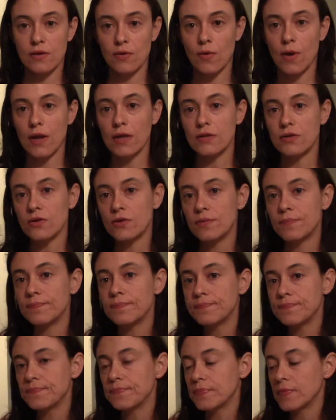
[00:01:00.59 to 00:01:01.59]
grinder,
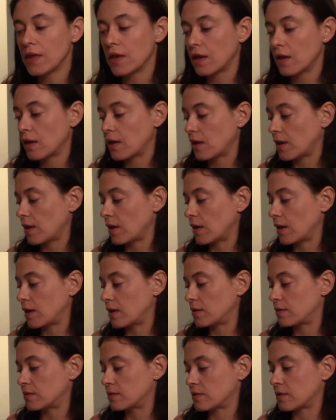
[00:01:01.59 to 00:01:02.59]

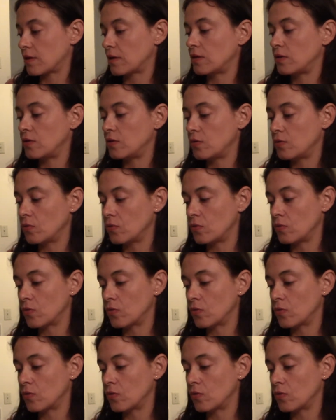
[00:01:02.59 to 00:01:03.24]
and you